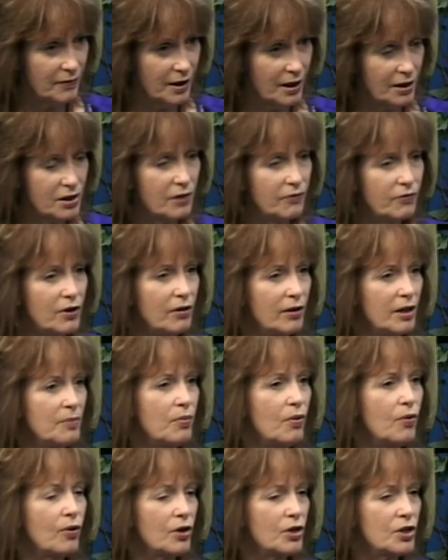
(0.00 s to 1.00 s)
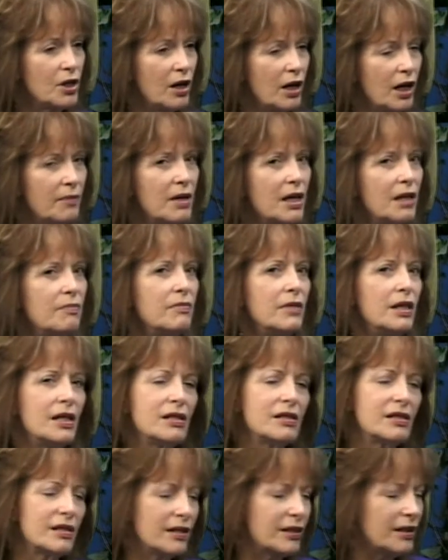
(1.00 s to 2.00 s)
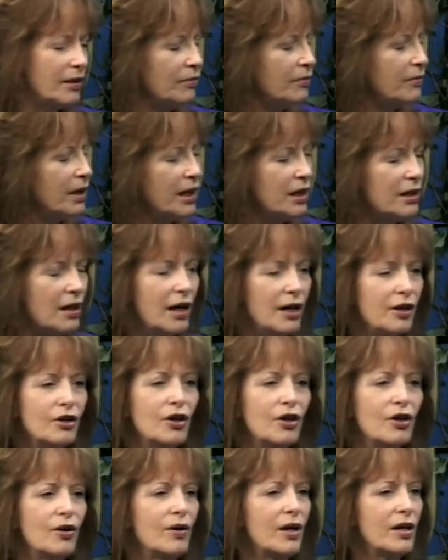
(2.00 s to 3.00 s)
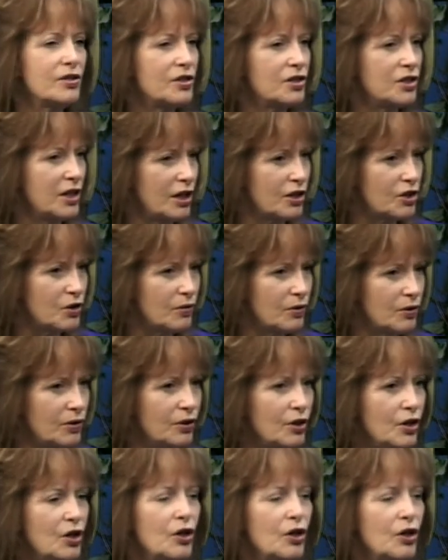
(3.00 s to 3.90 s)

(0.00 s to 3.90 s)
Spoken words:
It's a very poor time. It means that it may not go as scheduled.